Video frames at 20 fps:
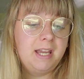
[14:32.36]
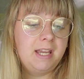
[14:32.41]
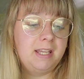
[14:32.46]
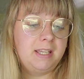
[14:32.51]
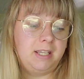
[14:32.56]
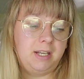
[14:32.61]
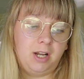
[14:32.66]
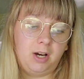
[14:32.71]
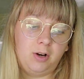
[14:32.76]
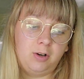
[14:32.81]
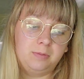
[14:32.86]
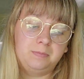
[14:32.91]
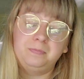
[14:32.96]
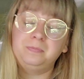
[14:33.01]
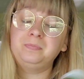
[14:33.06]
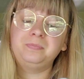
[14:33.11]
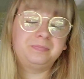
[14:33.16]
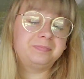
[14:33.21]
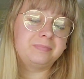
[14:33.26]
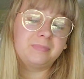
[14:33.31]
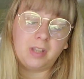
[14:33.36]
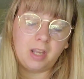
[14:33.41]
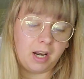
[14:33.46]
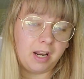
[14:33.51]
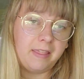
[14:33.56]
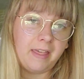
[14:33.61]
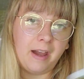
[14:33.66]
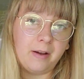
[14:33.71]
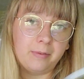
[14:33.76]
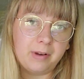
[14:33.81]
You know, none of
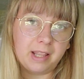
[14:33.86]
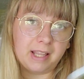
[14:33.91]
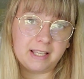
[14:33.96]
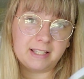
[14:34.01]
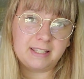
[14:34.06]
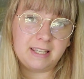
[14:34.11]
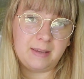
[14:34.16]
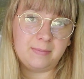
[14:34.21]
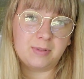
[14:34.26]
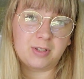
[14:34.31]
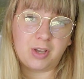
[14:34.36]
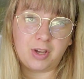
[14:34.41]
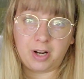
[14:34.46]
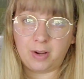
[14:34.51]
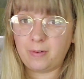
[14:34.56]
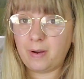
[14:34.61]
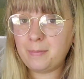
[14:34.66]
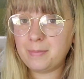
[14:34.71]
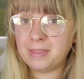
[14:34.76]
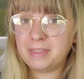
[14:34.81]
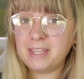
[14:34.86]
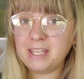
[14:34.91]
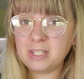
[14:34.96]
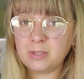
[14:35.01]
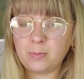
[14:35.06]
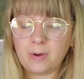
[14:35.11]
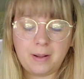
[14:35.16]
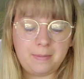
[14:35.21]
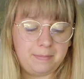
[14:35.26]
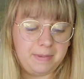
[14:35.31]
that really seems good. I went with this
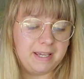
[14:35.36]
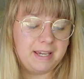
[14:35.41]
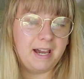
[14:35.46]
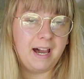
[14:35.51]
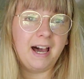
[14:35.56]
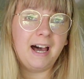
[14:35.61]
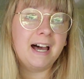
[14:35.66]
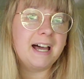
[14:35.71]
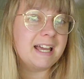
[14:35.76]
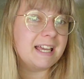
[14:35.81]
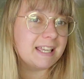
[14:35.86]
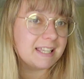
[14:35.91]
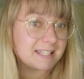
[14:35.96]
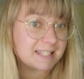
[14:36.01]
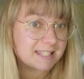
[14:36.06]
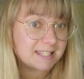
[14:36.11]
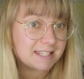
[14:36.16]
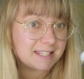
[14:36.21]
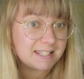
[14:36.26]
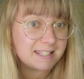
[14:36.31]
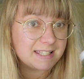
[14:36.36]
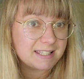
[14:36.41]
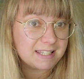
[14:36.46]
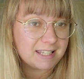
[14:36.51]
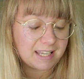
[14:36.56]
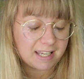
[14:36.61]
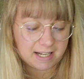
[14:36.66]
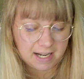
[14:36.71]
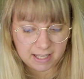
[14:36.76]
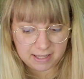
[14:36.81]
one because
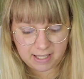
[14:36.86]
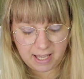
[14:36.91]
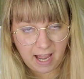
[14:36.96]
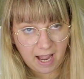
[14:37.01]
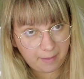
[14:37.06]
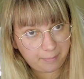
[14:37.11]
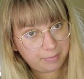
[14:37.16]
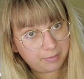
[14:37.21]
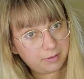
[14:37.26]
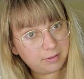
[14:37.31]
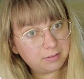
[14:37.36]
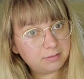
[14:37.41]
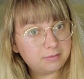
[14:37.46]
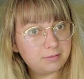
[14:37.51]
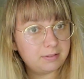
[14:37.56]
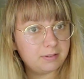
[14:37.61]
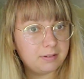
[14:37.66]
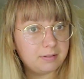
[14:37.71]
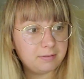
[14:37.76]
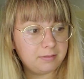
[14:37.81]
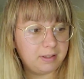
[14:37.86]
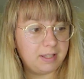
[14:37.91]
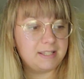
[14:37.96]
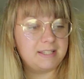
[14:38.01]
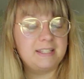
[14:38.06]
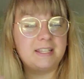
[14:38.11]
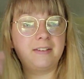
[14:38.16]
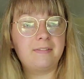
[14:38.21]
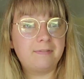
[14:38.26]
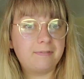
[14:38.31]
it had the apple
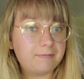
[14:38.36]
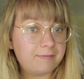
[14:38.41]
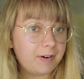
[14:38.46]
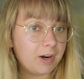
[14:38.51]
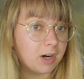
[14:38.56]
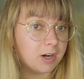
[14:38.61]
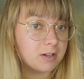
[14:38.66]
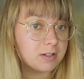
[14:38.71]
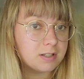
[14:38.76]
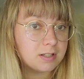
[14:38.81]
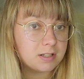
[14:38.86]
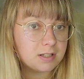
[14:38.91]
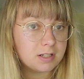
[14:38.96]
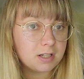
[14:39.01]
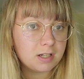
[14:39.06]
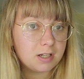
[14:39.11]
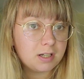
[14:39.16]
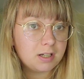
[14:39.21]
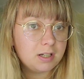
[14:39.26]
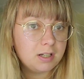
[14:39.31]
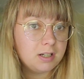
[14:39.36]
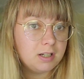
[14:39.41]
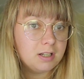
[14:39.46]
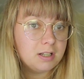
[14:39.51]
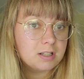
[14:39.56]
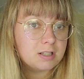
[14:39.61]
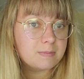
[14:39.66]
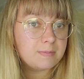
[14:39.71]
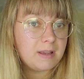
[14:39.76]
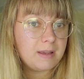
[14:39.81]
listed first.
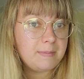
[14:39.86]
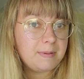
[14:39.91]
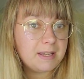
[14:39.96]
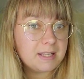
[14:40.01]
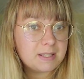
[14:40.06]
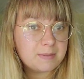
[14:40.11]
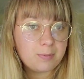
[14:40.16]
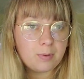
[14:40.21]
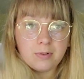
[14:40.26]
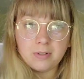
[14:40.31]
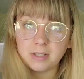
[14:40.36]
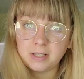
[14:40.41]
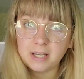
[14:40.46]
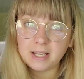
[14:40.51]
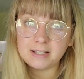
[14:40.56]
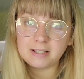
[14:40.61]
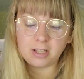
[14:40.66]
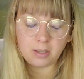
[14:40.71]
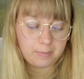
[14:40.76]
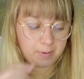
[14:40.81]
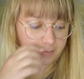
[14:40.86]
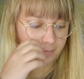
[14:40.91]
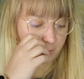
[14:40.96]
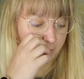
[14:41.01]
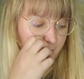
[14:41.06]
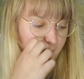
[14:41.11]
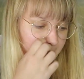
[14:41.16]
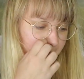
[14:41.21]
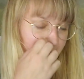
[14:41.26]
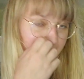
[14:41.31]
So maybe it's supposed to taste a little bit more
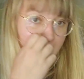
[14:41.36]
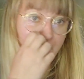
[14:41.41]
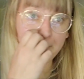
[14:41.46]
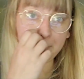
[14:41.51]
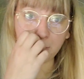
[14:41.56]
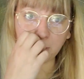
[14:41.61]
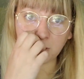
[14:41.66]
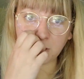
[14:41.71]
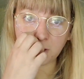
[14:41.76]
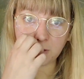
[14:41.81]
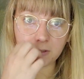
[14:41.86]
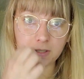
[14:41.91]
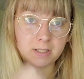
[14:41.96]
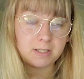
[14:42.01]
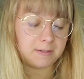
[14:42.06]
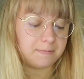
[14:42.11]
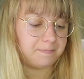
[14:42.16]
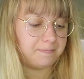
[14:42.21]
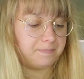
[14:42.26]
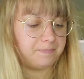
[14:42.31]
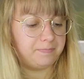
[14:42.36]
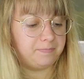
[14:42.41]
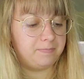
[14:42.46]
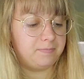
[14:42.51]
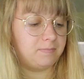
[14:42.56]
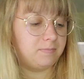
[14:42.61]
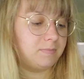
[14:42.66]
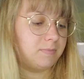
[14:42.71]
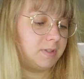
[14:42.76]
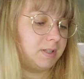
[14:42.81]
like apple juice.
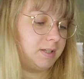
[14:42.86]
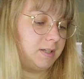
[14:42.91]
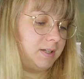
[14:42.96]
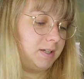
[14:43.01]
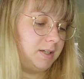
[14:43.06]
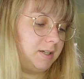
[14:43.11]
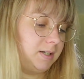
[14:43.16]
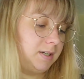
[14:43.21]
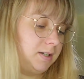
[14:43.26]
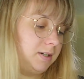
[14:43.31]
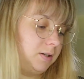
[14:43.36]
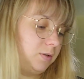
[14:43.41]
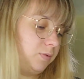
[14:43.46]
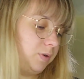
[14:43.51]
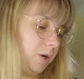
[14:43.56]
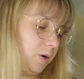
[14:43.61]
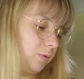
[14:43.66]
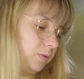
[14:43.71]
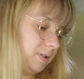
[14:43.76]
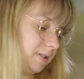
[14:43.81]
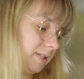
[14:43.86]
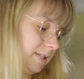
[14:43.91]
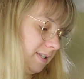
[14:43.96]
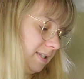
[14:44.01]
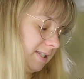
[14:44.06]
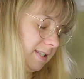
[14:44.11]
Who knows?